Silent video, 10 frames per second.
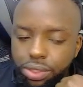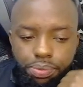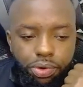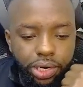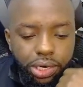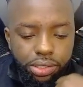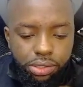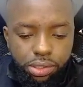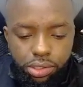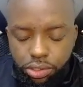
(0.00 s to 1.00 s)
up,
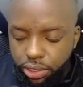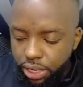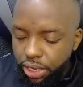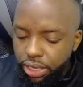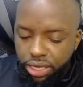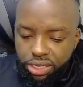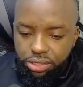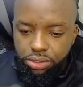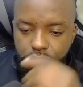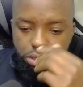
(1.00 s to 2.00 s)
traders? Today
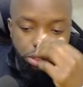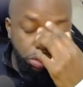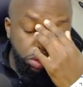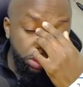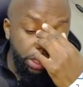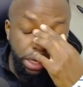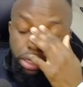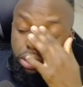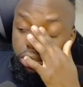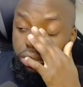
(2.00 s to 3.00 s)
is
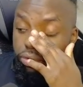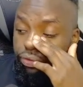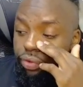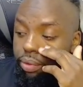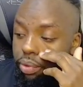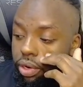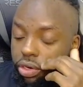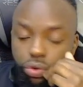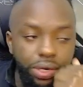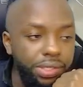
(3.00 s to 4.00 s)
Tuesday,
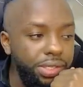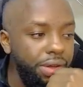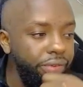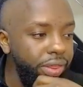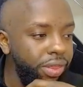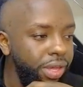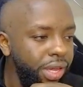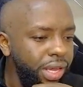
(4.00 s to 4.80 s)
February 27th.